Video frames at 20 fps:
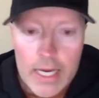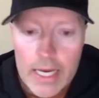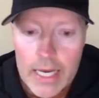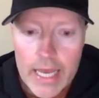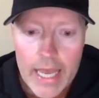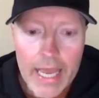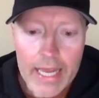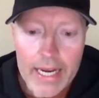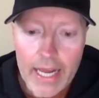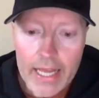
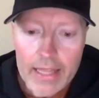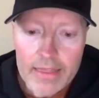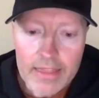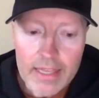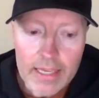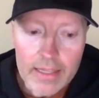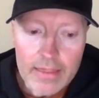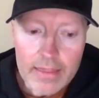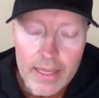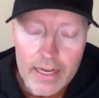and I
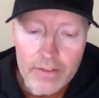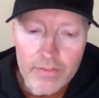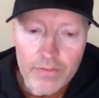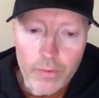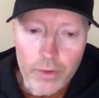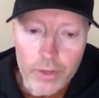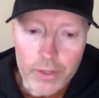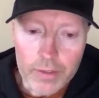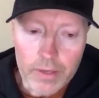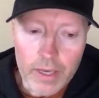think that if
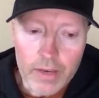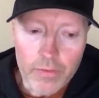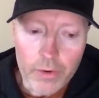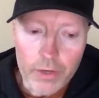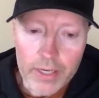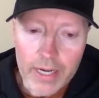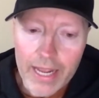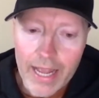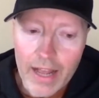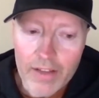we're
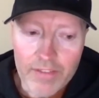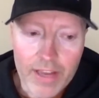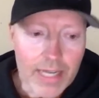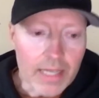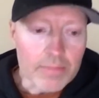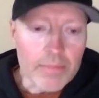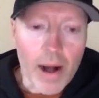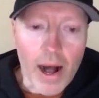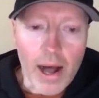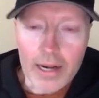going to have any
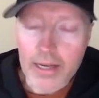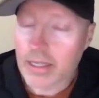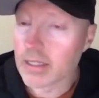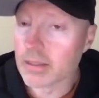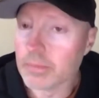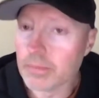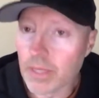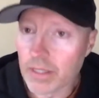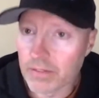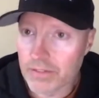
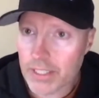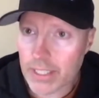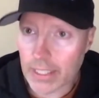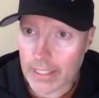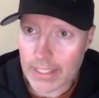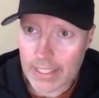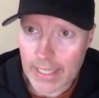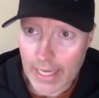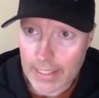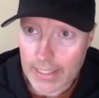modicum of
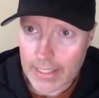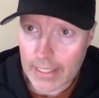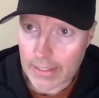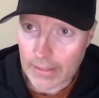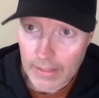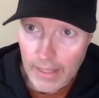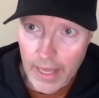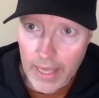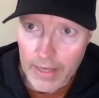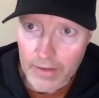success at
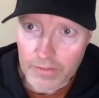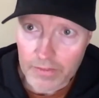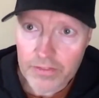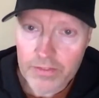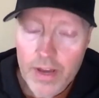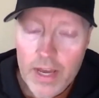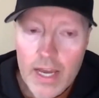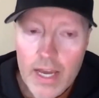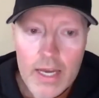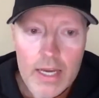life,
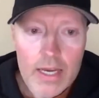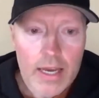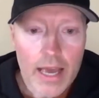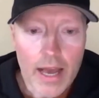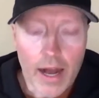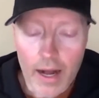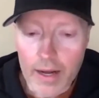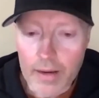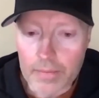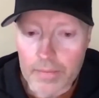
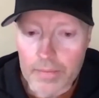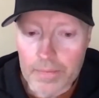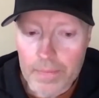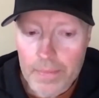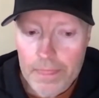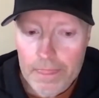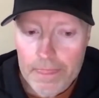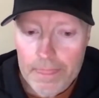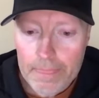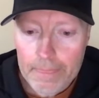
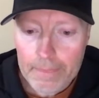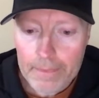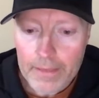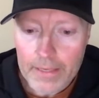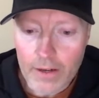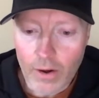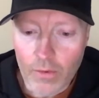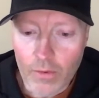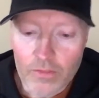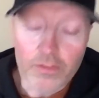
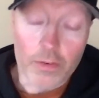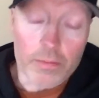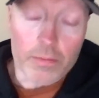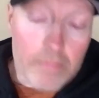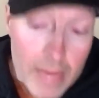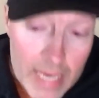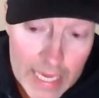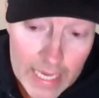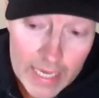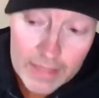for
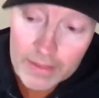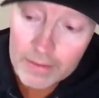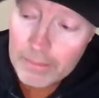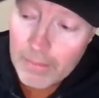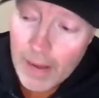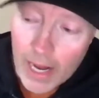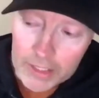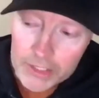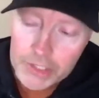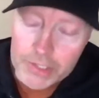me, the
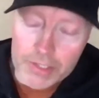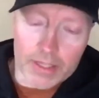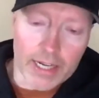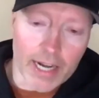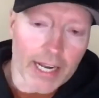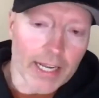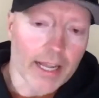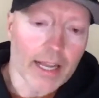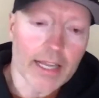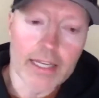mantra that
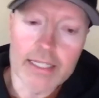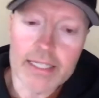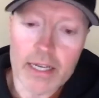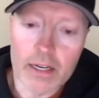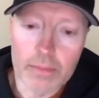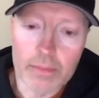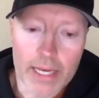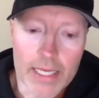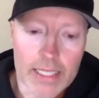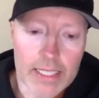I kind of
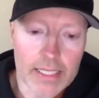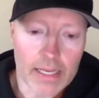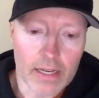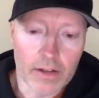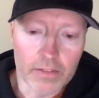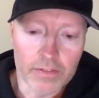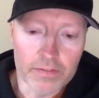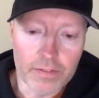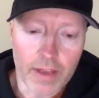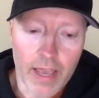tell
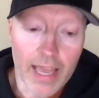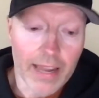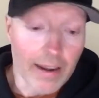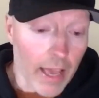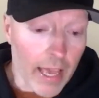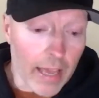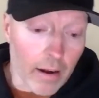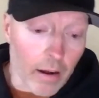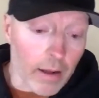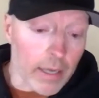myself, and
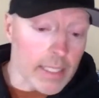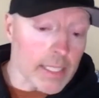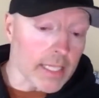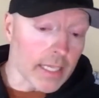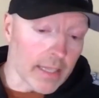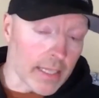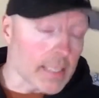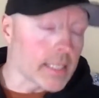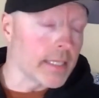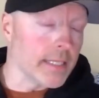honestly,
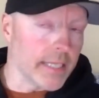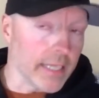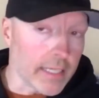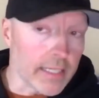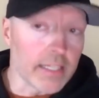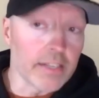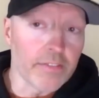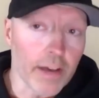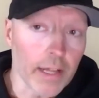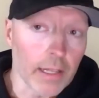this
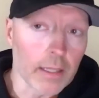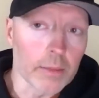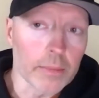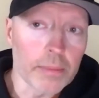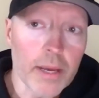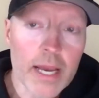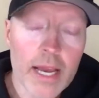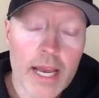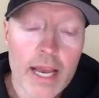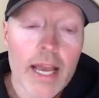did develop
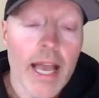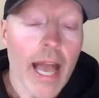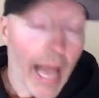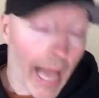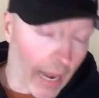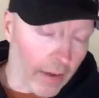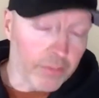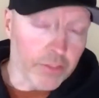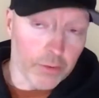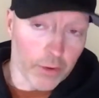
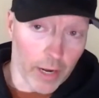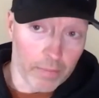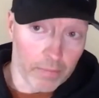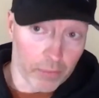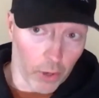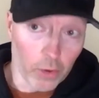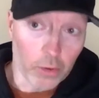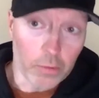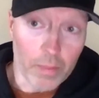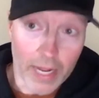after I
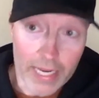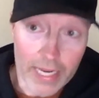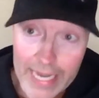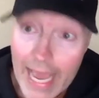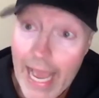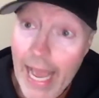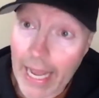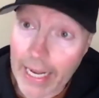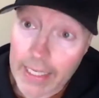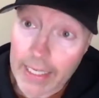broke my
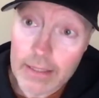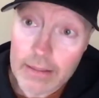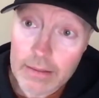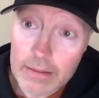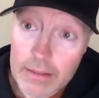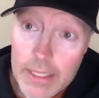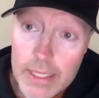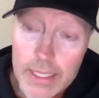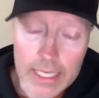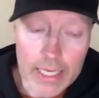neck,
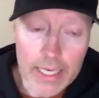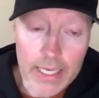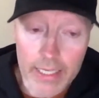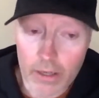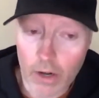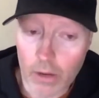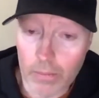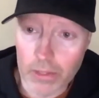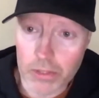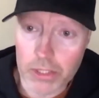skiing
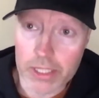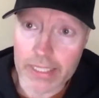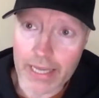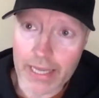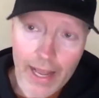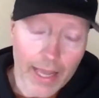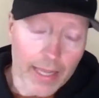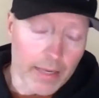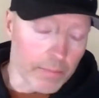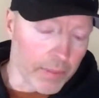almost
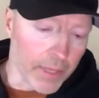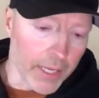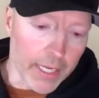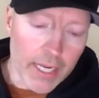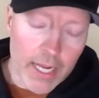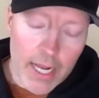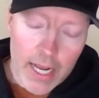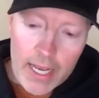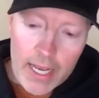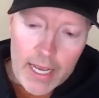died. But
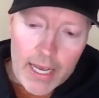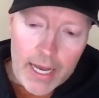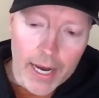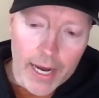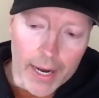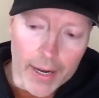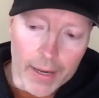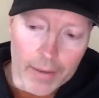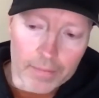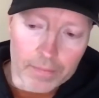
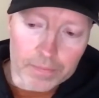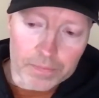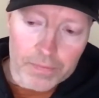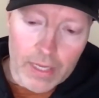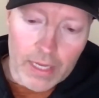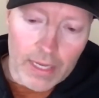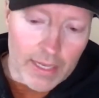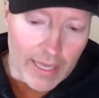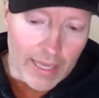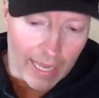I
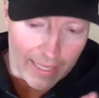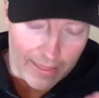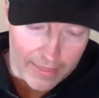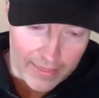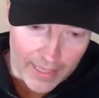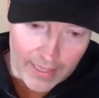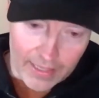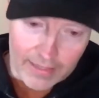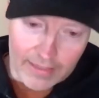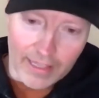
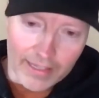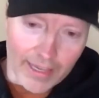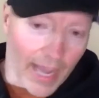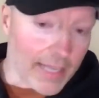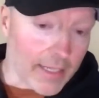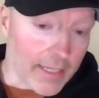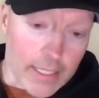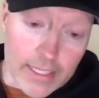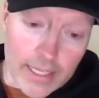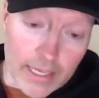think like I
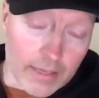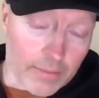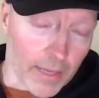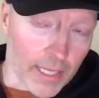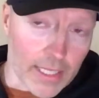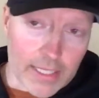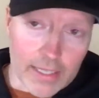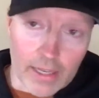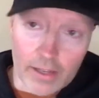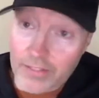just say to
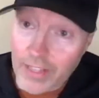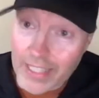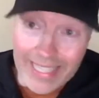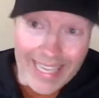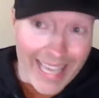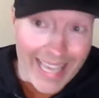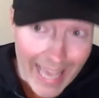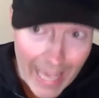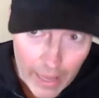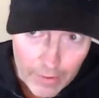myself, like
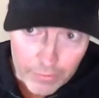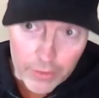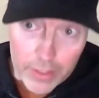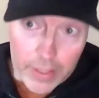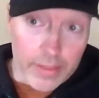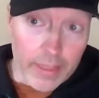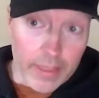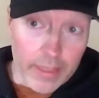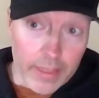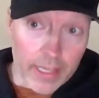
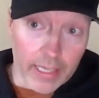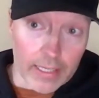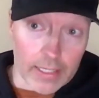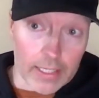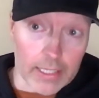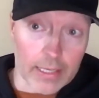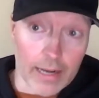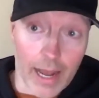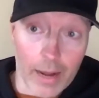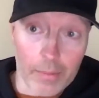everything is
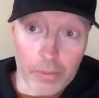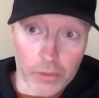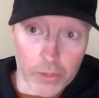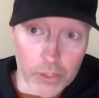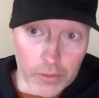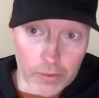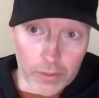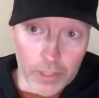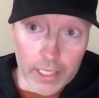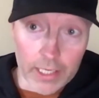an
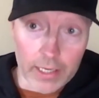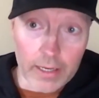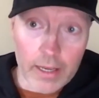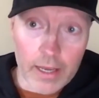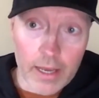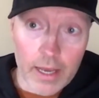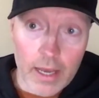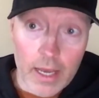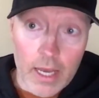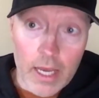opportunity.
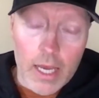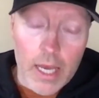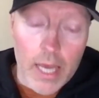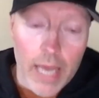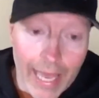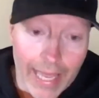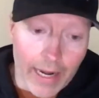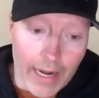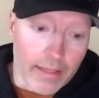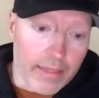
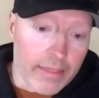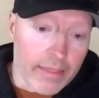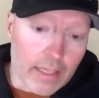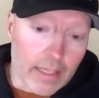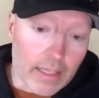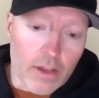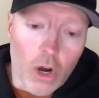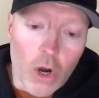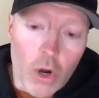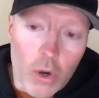And I think
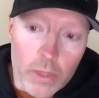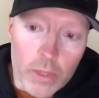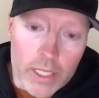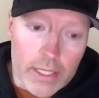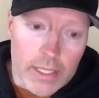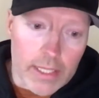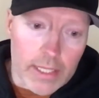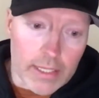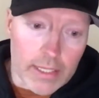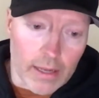the
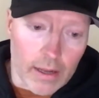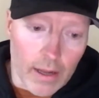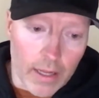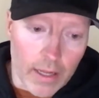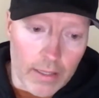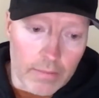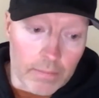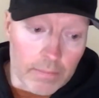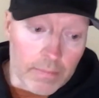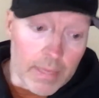onus is
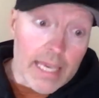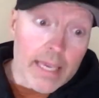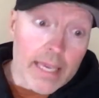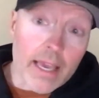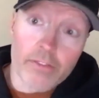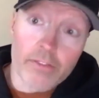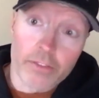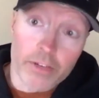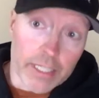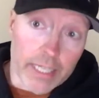on me
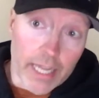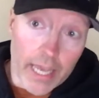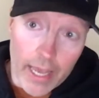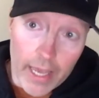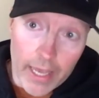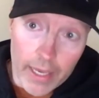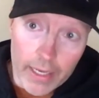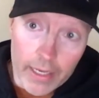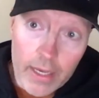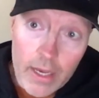every
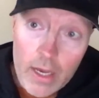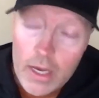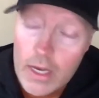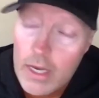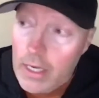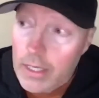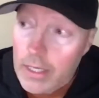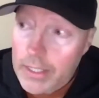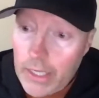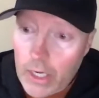day,
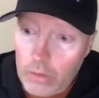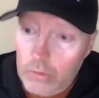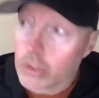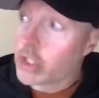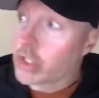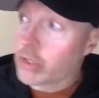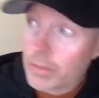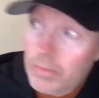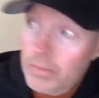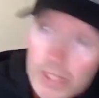you know,
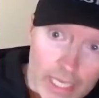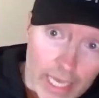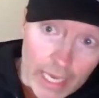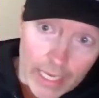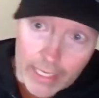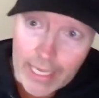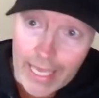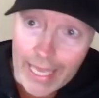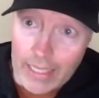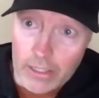trips
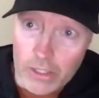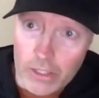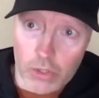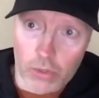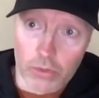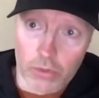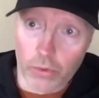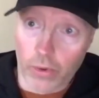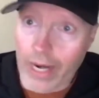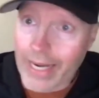get
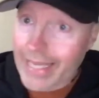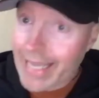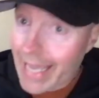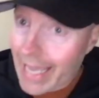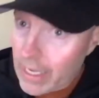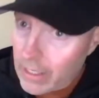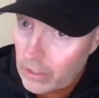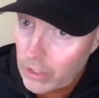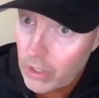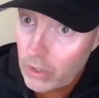canceled or I
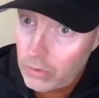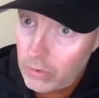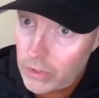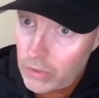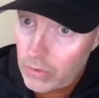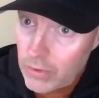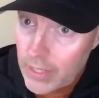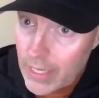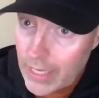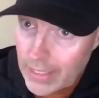can't go
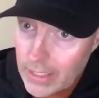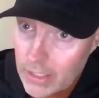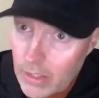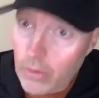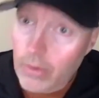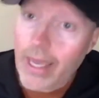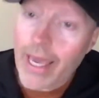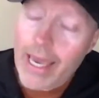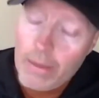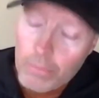do this.
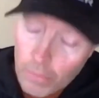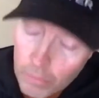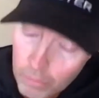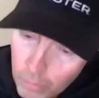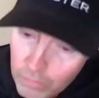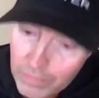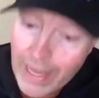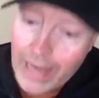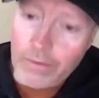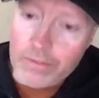Okay,
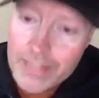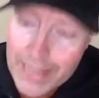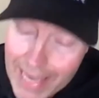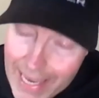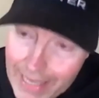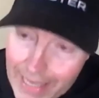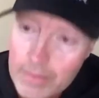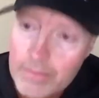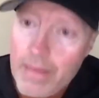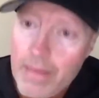now
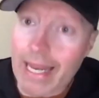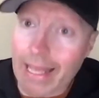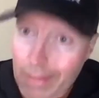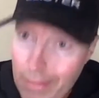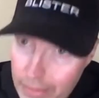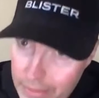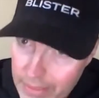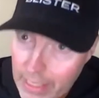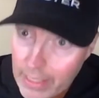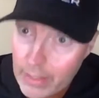take a minute,
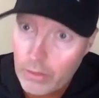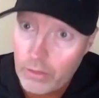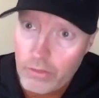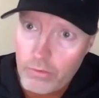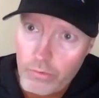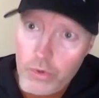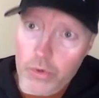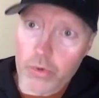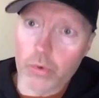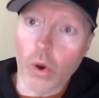think
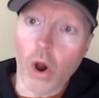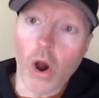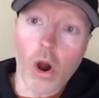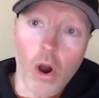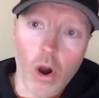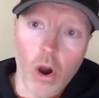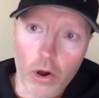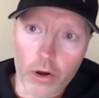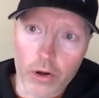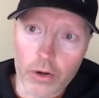through
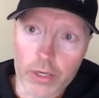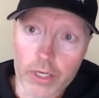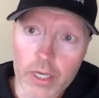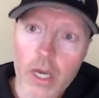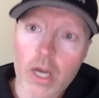hard,